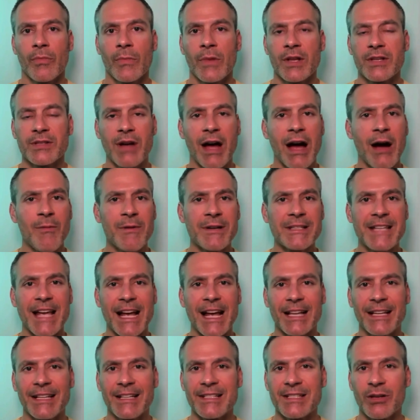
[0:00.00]
So how
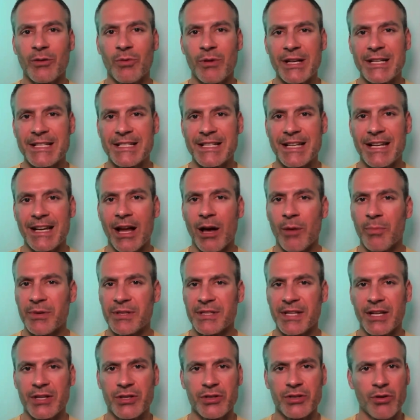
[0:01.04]
exactly does creatine help
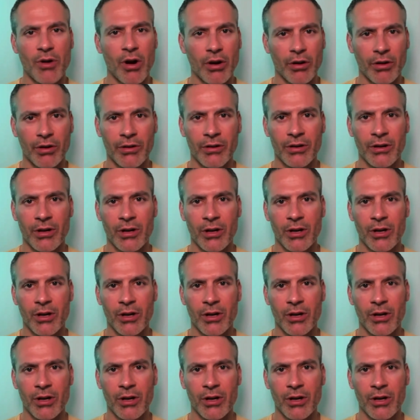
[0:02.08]
us get stronger?